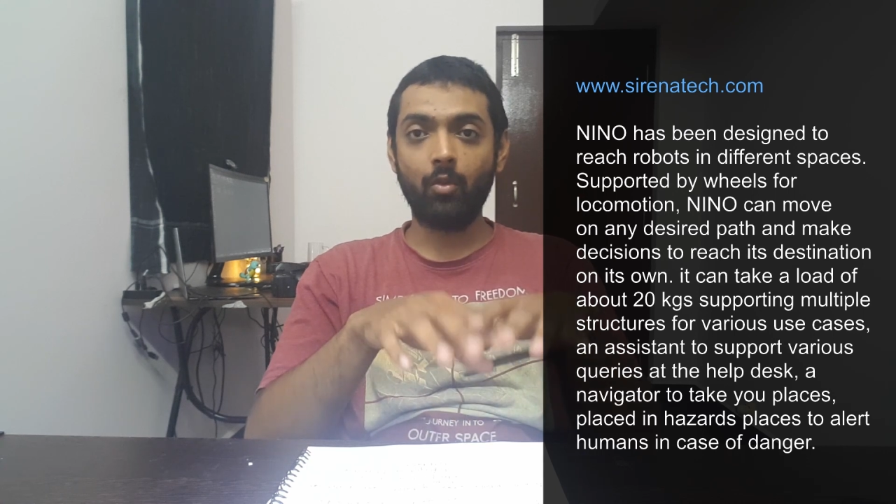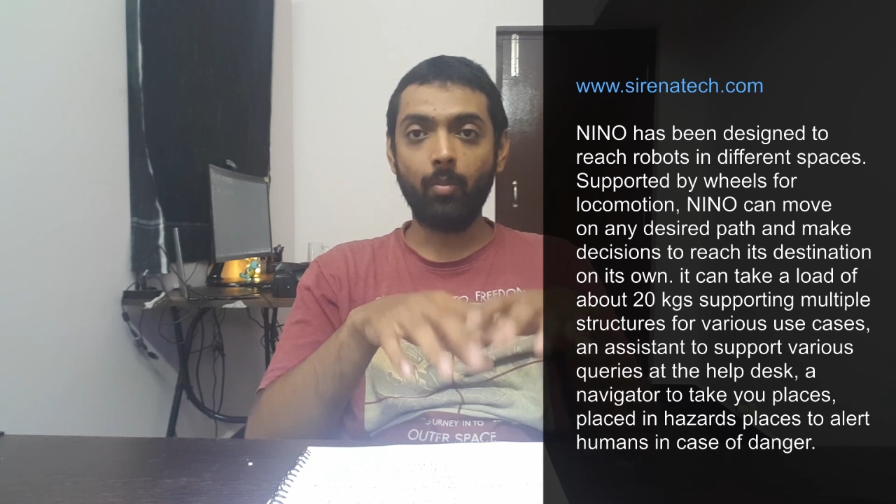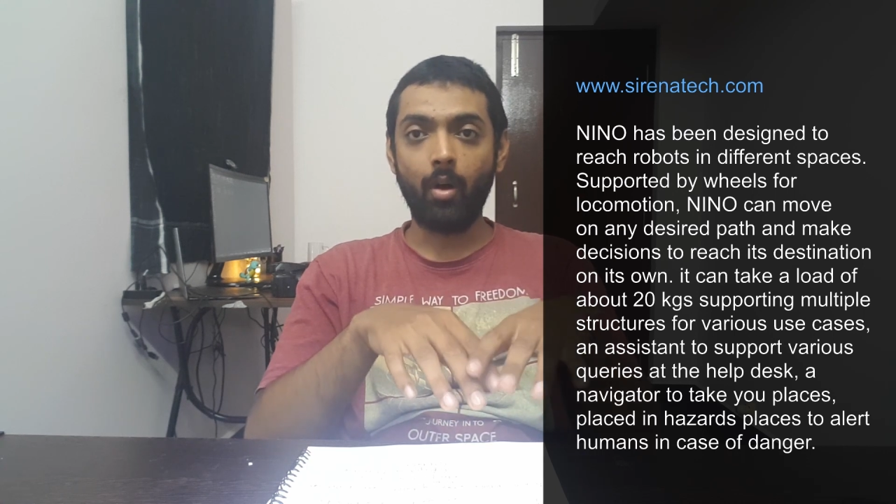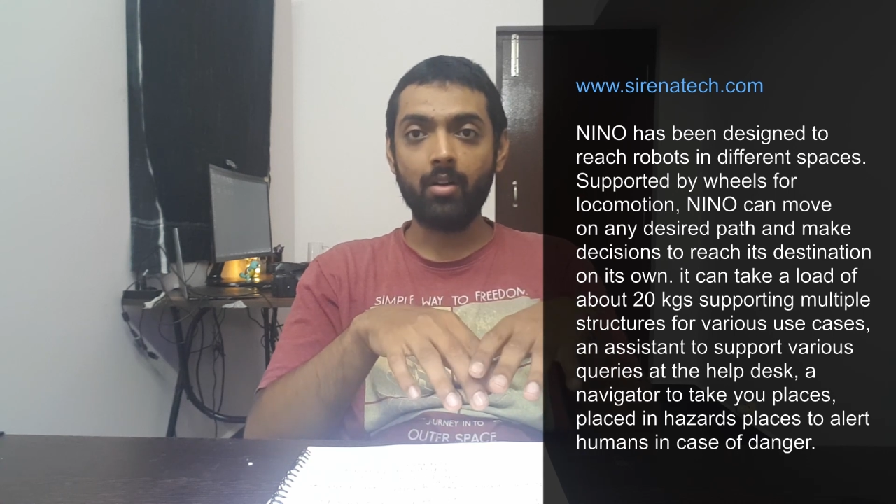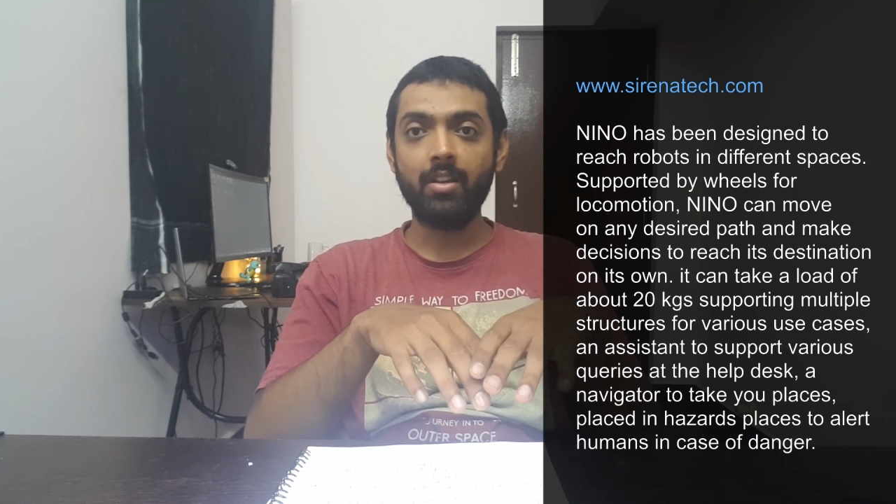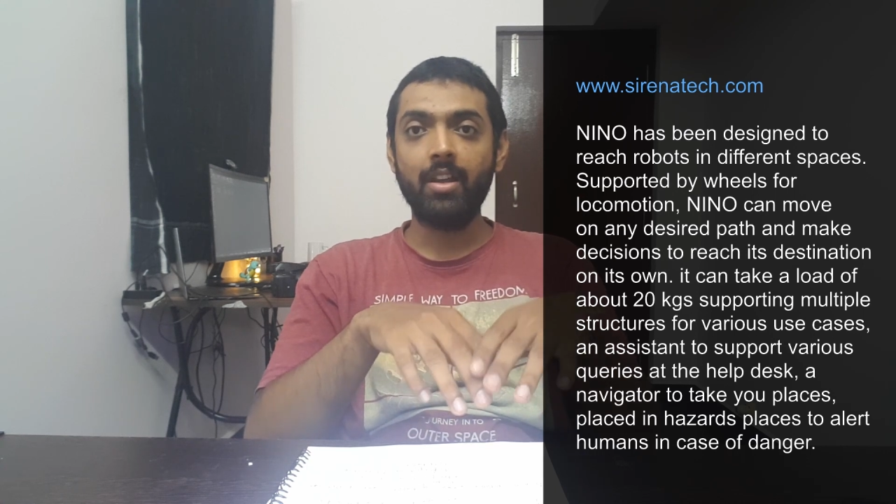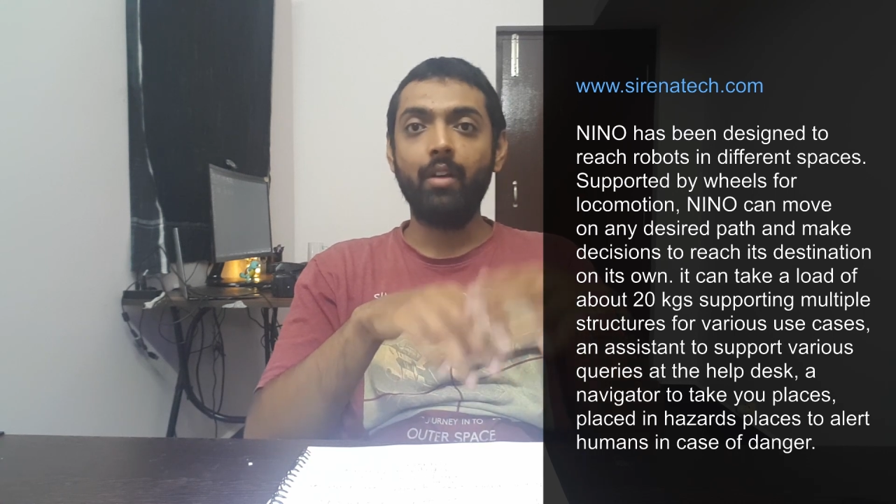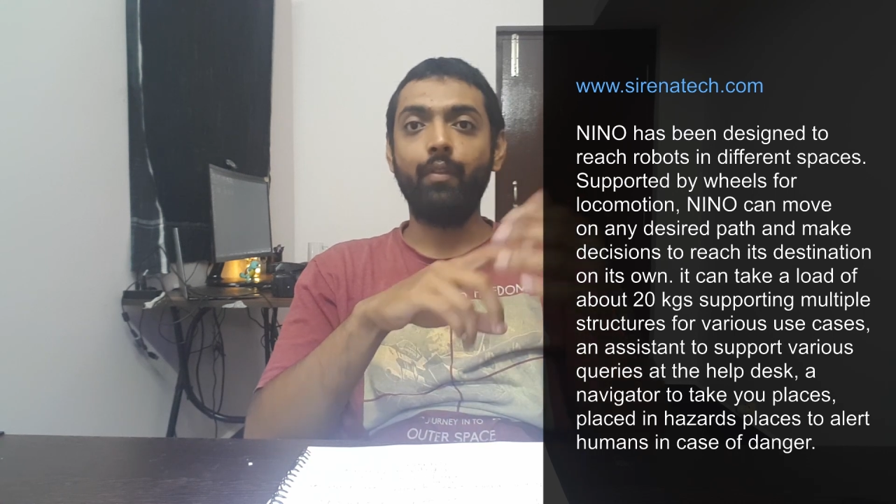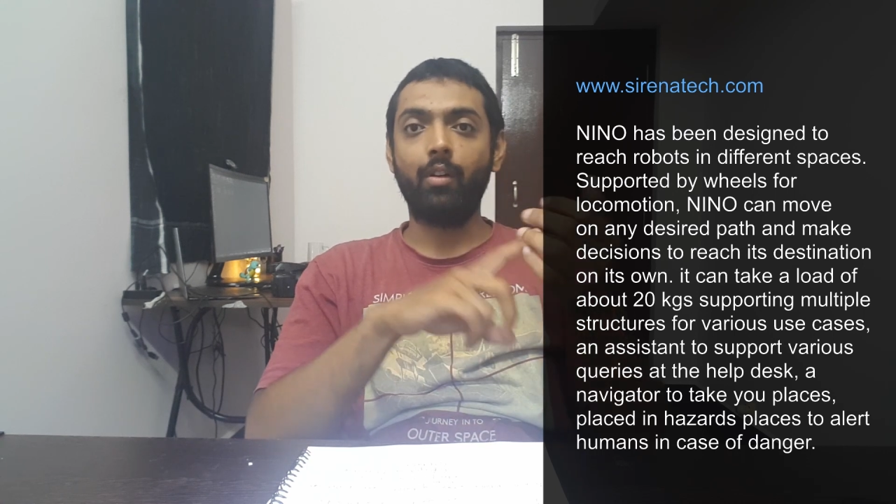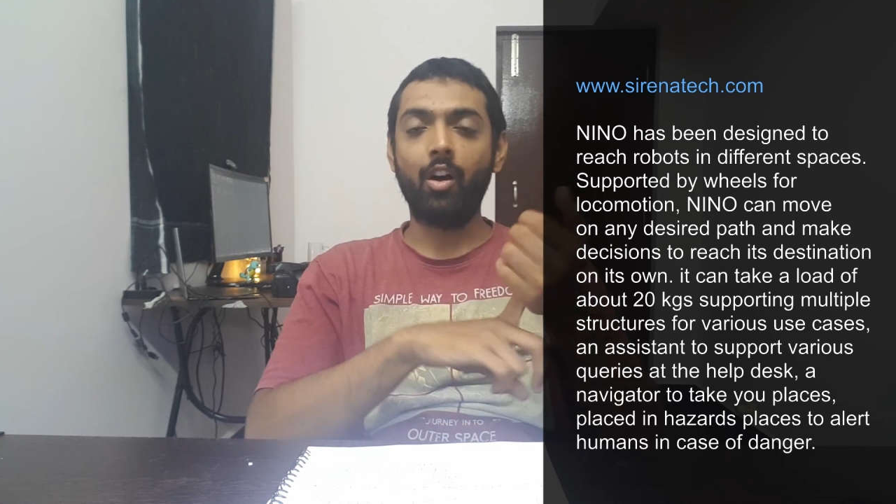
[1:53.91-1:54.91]
robots
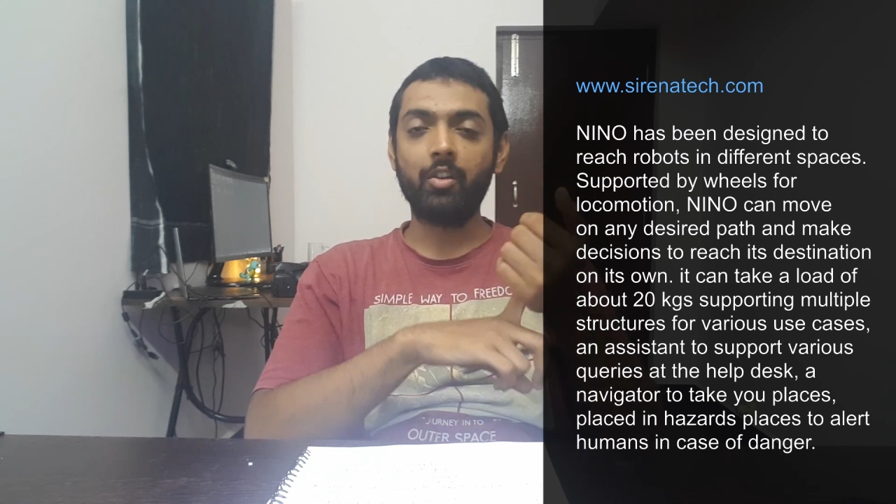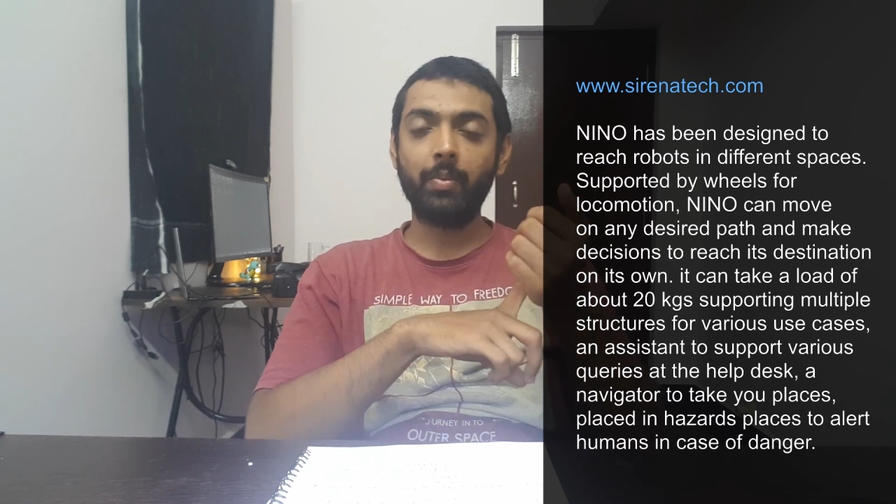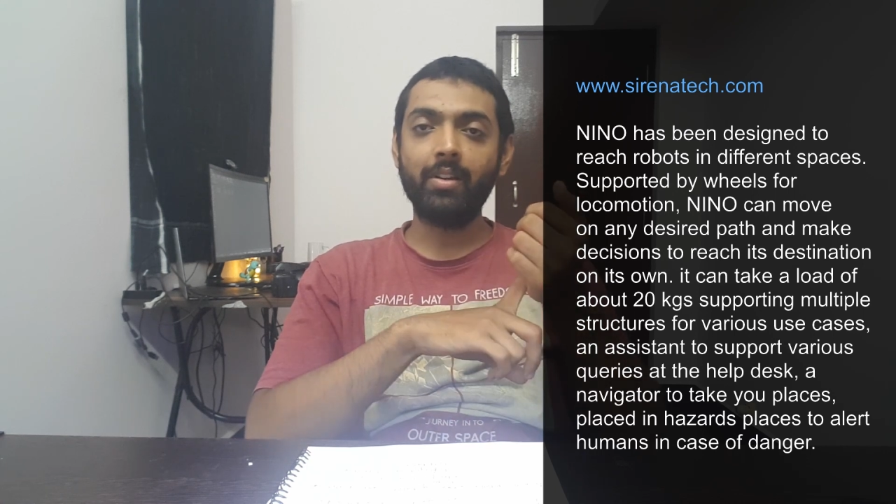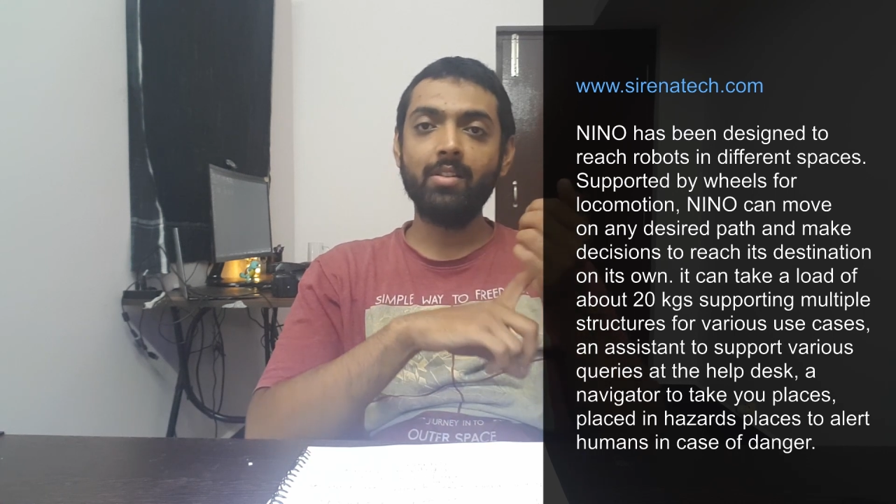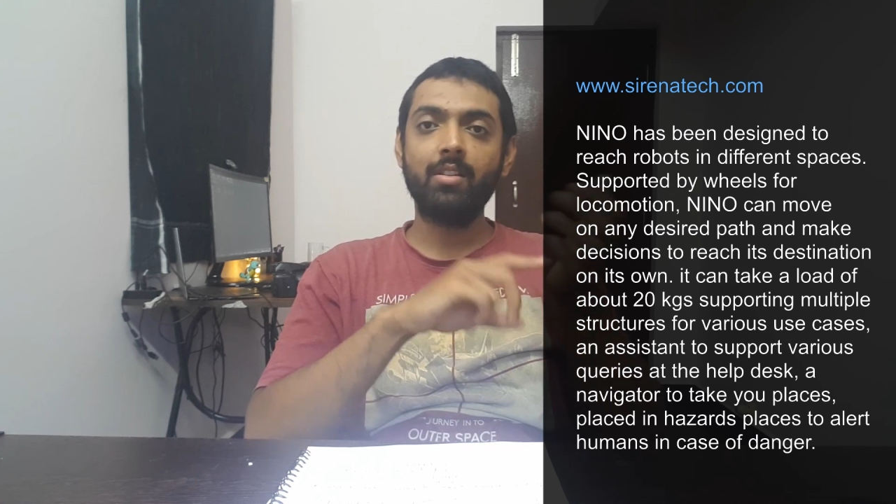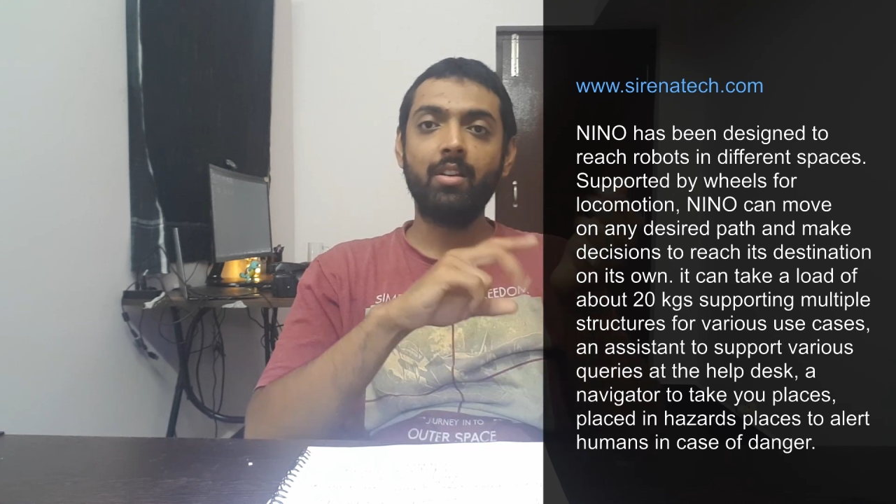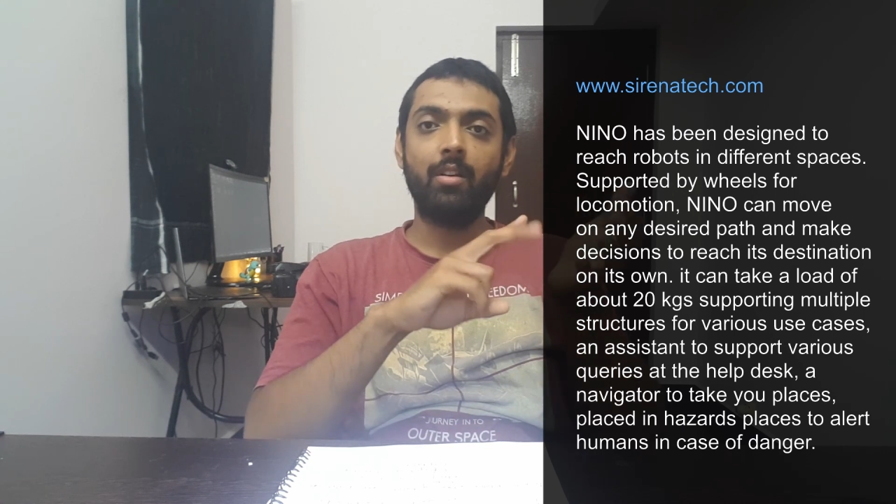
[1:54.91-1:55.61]
for hospitals,